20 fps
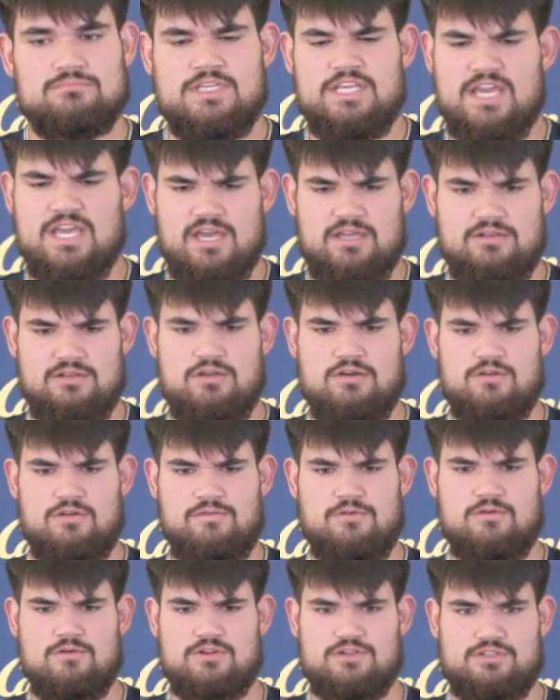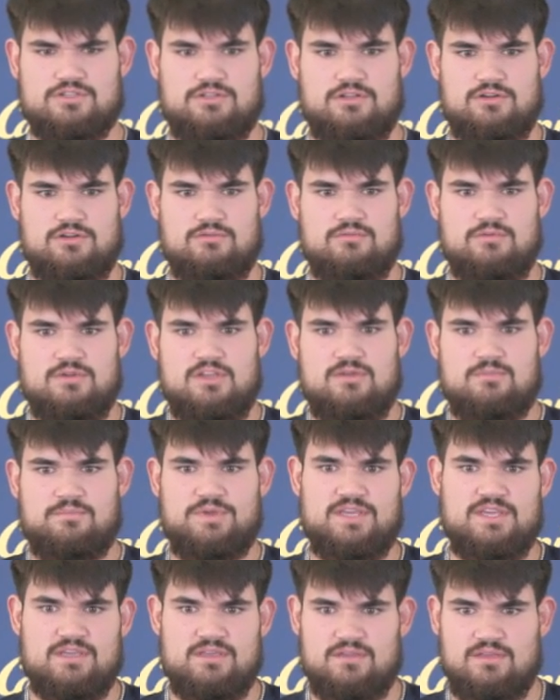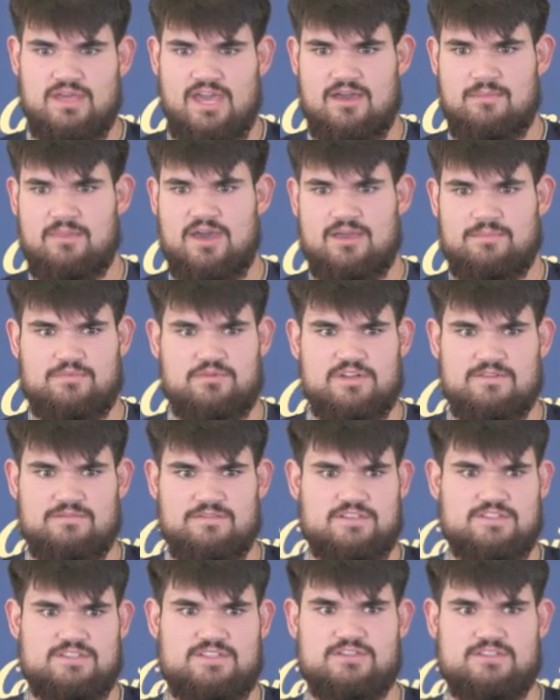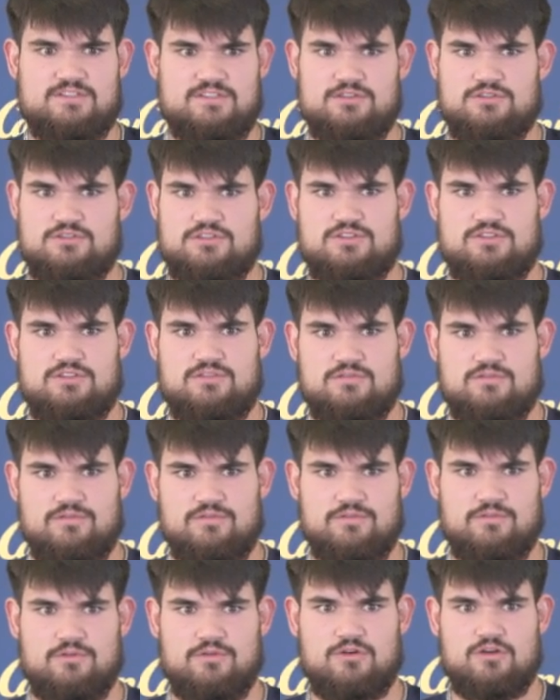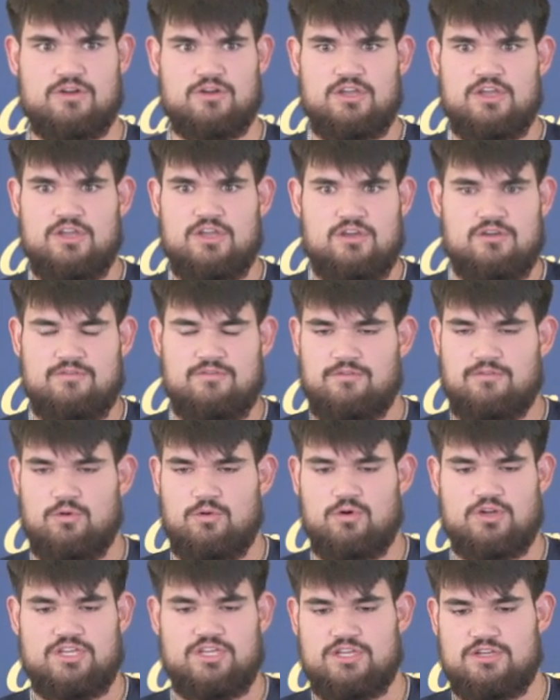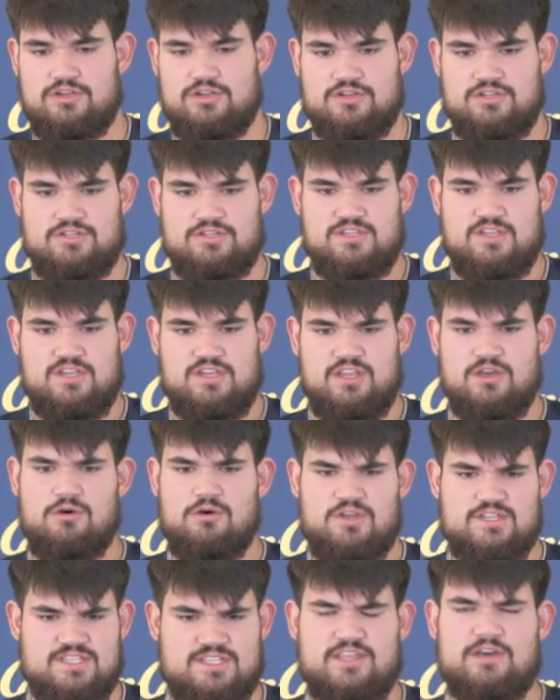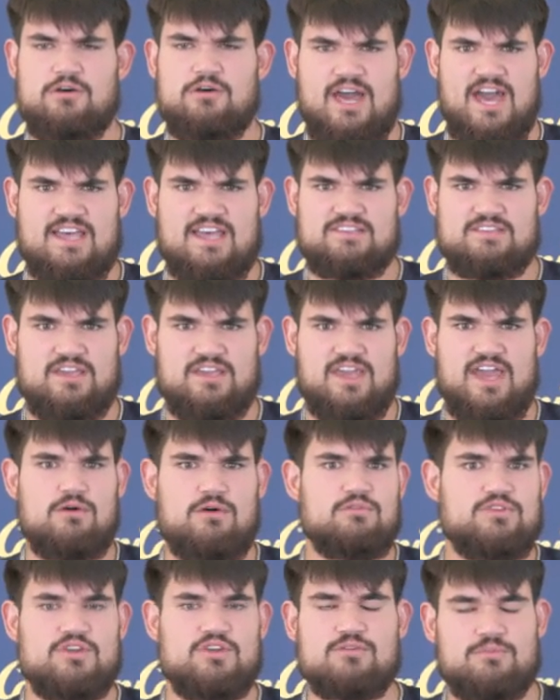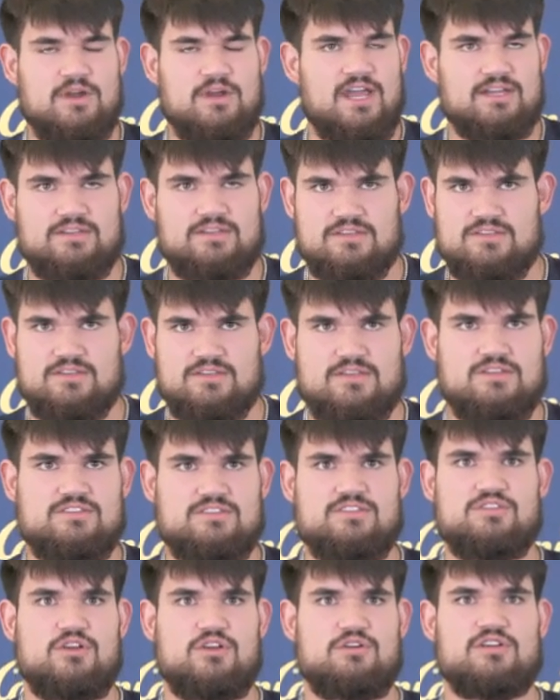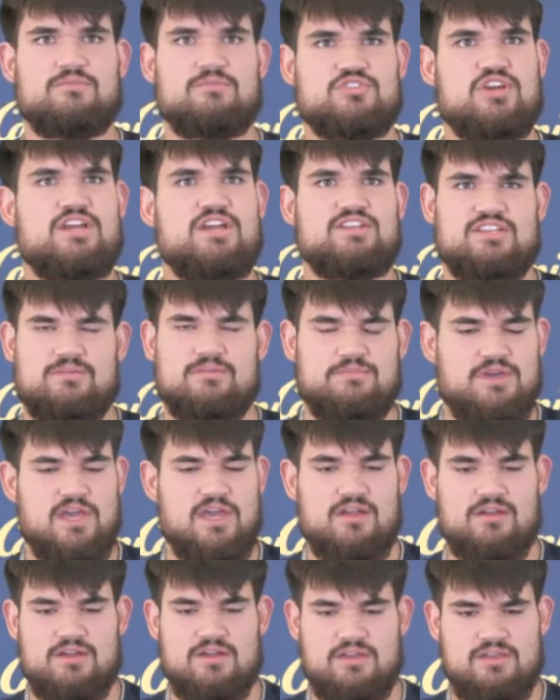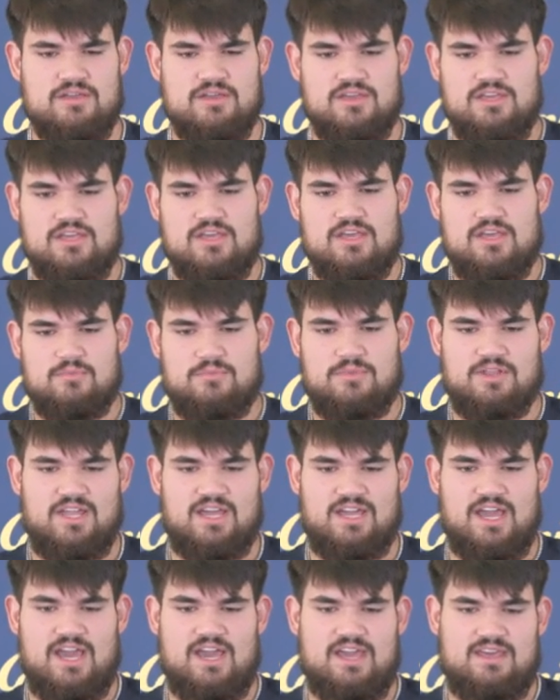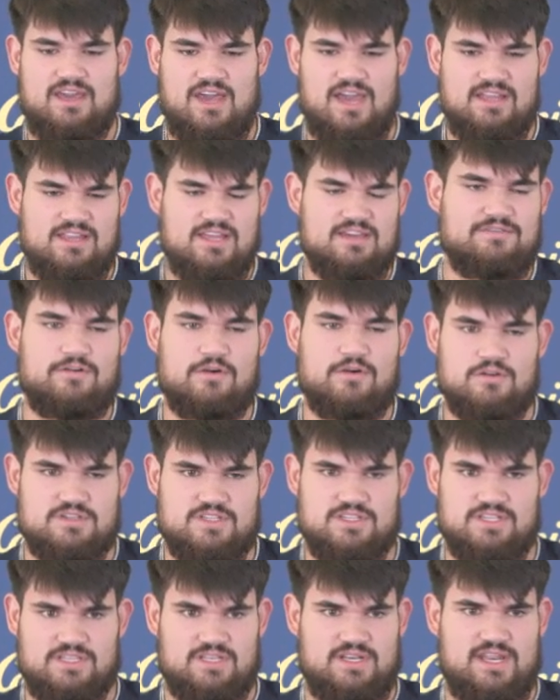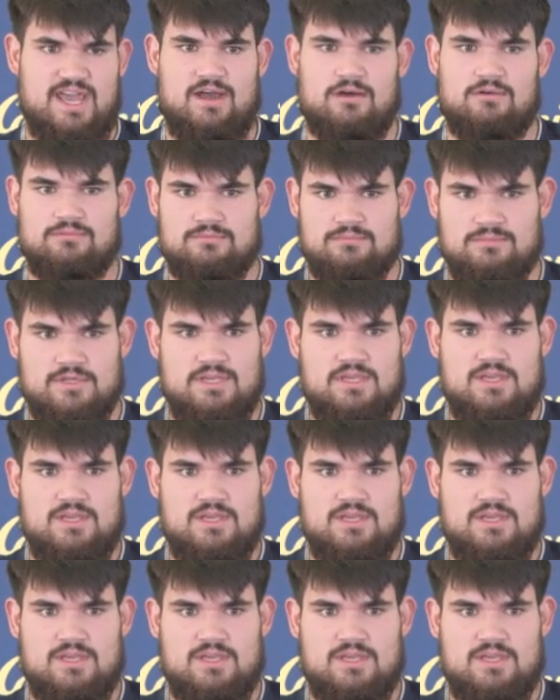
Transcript: Yeah, no, of course. You know, being at my previous institution for four years, they always they'll ask like, "How were your practices?" You know, com- trying to compare it, but like I I like focusing in the now